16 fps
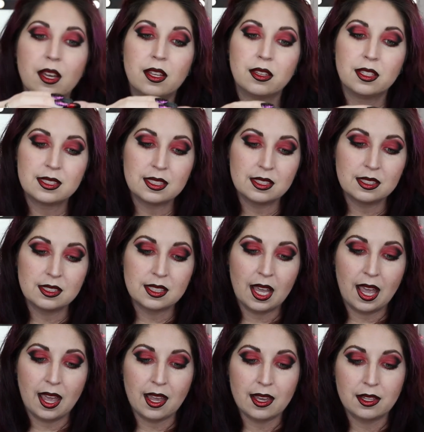This is
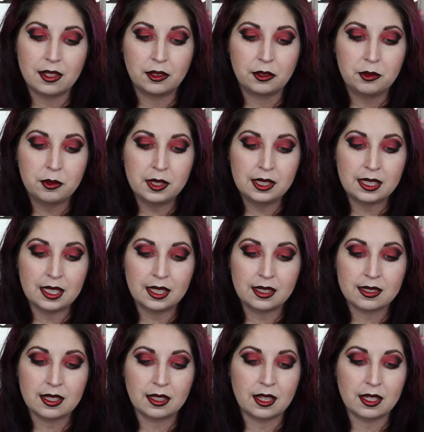a
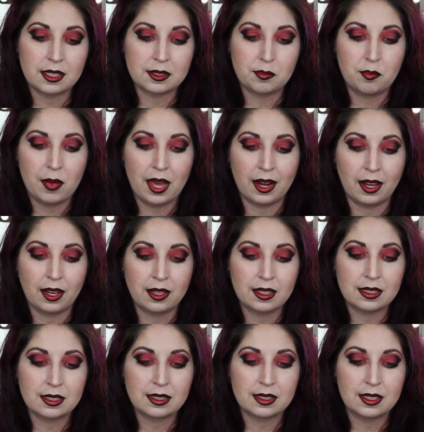Lunatic's Cosmetic
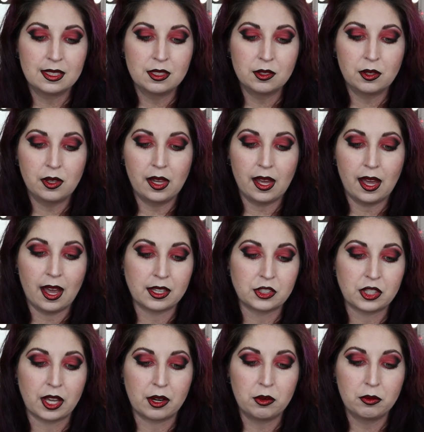single
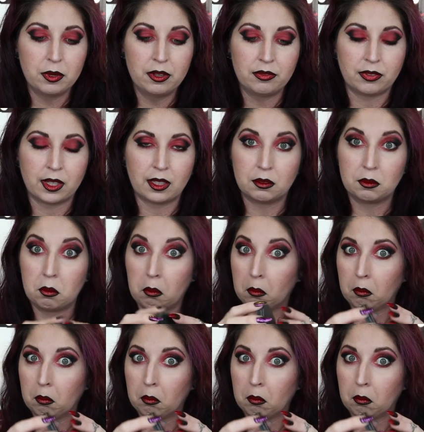eyeshadow refill.